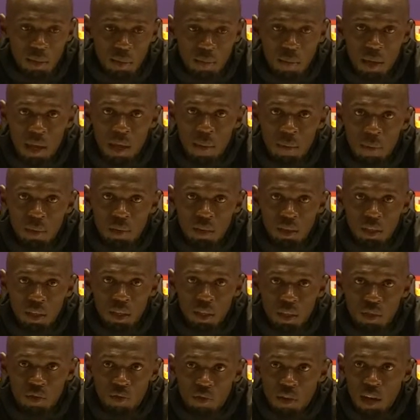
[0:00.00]
be able to
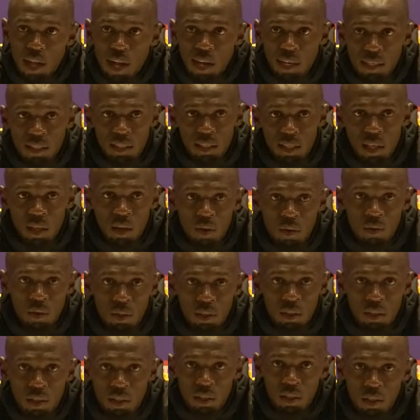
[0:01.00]
just relax now
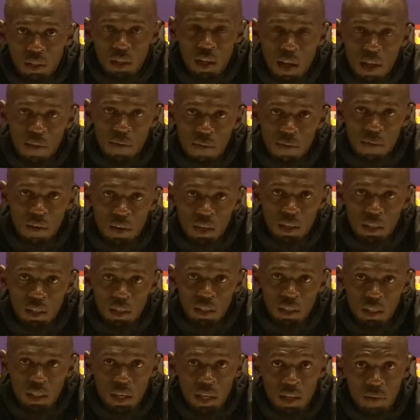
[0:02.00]
and just to have fun and
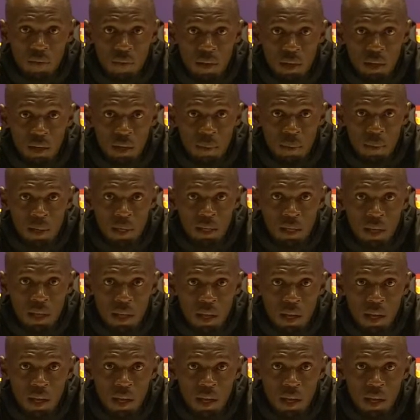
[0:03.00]
just to live a little bit,